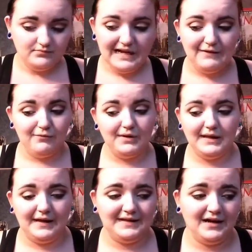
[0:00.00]
I
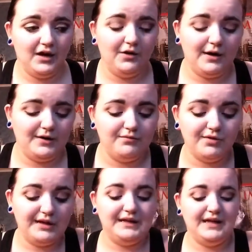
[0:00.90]
really like that color, and I could
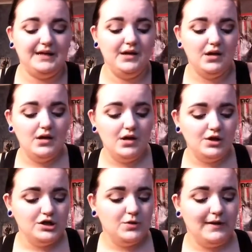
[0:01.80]
really see
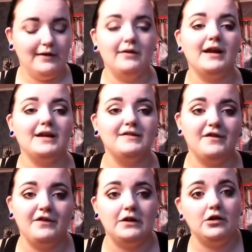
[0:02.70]
doing a lot of
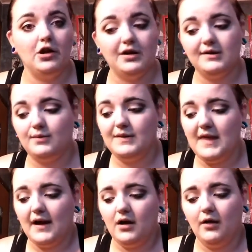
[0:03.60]
different looks with
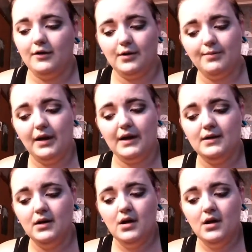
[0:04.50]
that color, but